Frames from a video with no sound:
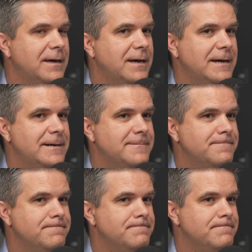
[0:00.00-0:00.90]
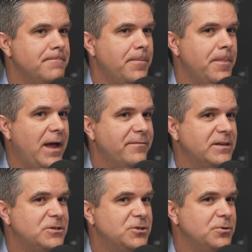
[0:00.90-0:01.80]
They're
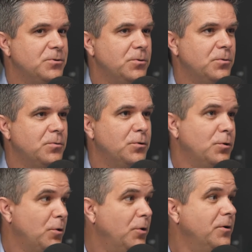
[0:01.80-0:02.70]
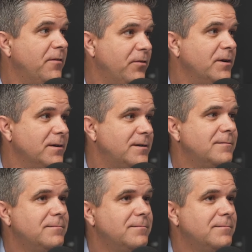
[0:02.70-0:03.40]
having to learn different